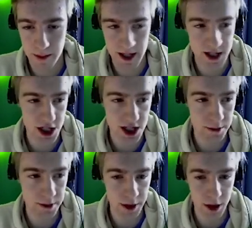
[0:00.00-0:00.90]
yeah, just
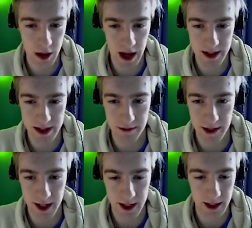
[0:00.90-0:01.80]
tell me when you're at the
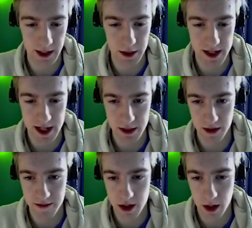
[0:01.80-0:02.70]
defeating collect quest. That's
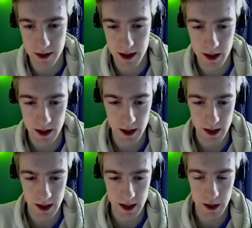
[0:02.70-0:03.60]
where I've stopped.
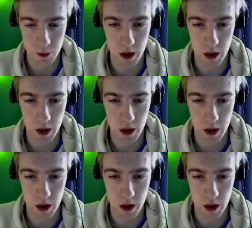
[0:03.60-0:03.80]
I'm